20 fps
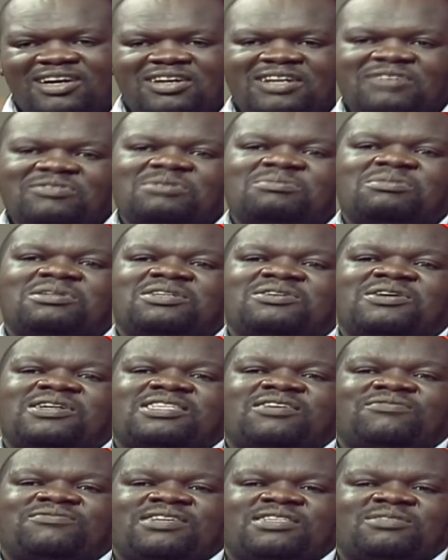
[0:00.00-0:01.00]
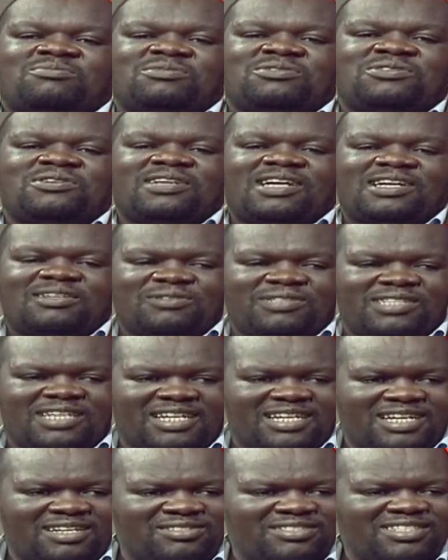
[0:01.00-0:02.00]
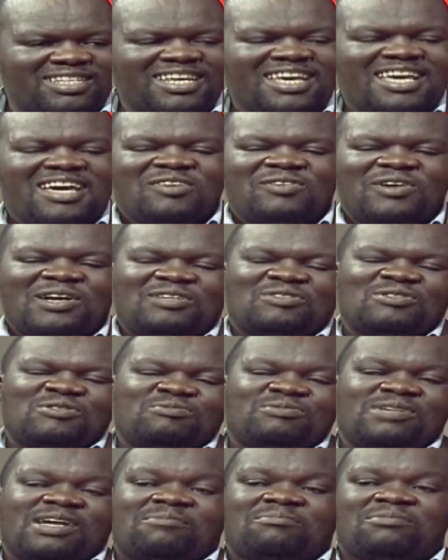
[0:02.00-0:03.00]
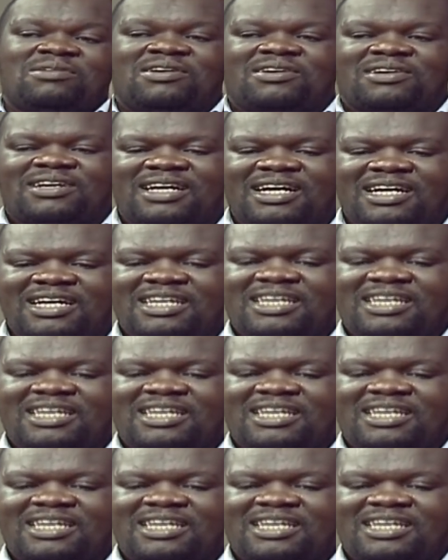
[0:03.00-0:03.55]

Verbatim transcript: Everybody who has a Facebook or a Twitter account wants to be a blogger.